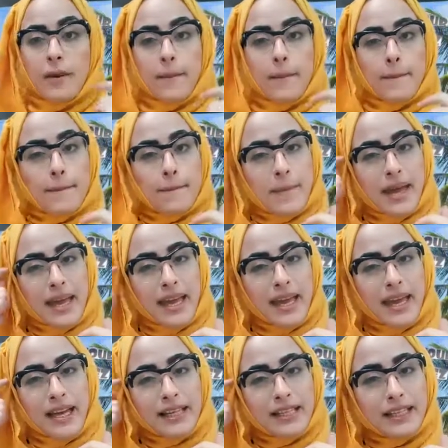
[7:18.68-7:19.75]

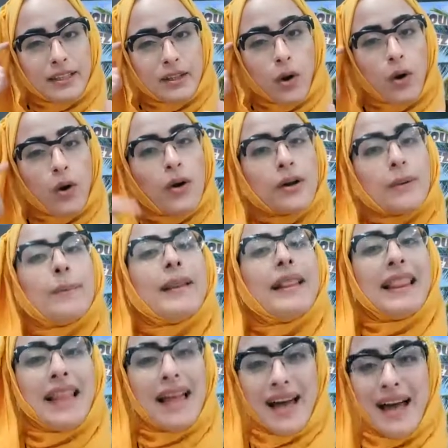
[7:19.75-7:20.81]
Make your
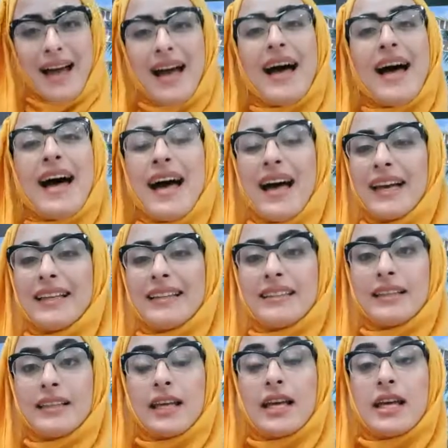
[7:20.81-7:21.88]

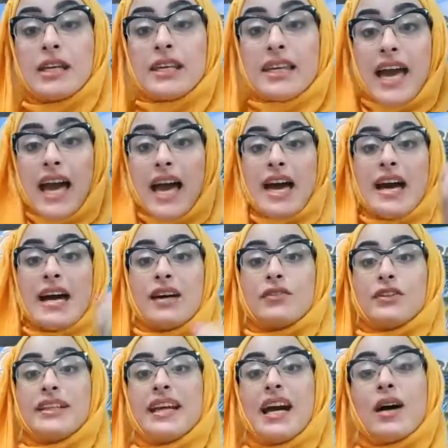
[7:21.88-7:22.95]
plan.
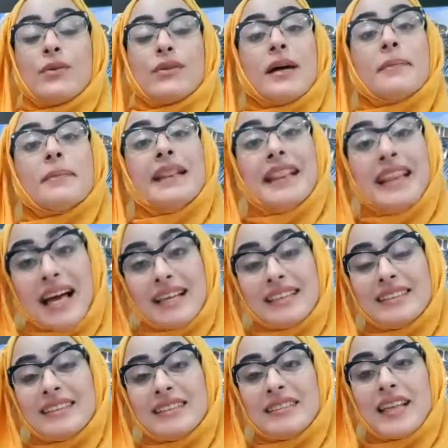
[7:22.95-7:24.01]
Carry out the
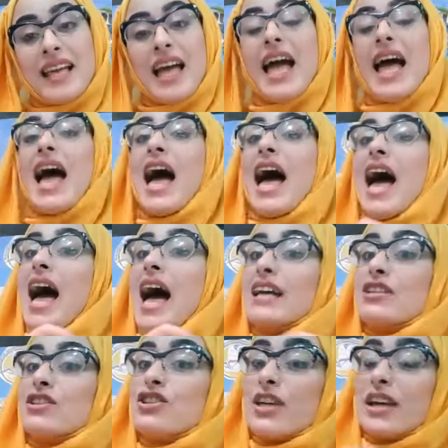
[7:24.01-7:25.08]
plan
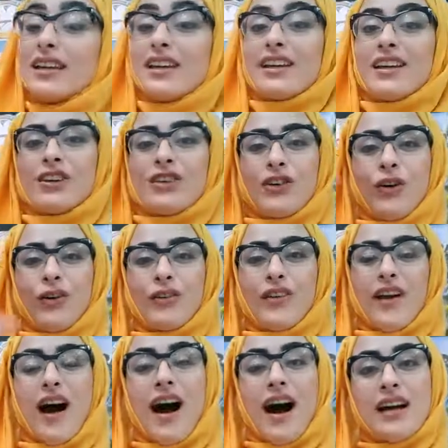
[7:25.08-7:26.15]
and check your
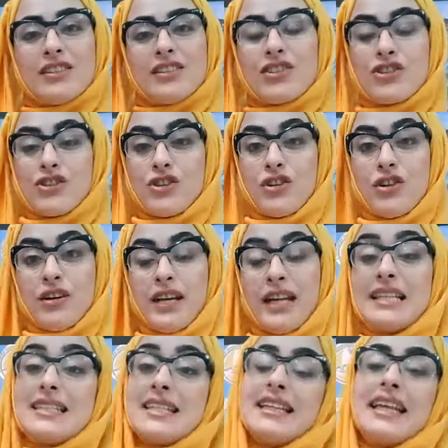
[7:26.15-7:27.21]
answer.
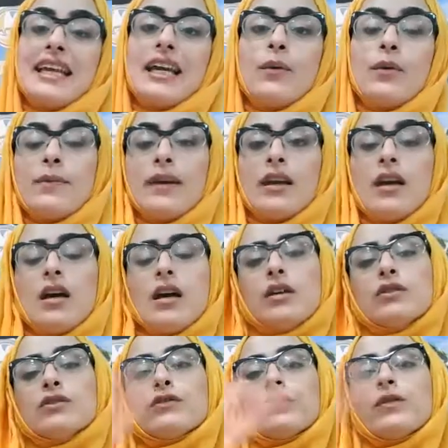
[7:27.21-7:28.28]
And say it again with me.
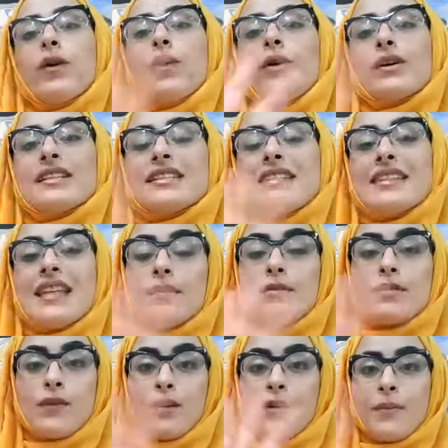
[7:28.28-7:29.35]
4 steps
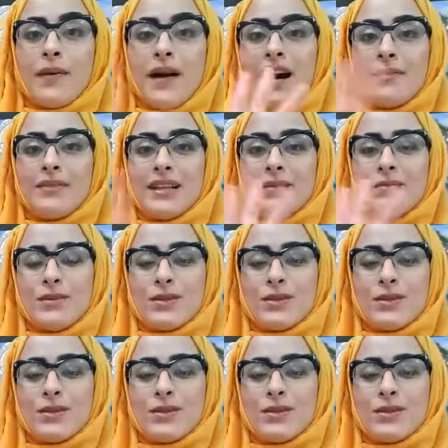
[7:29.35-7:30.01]
for problem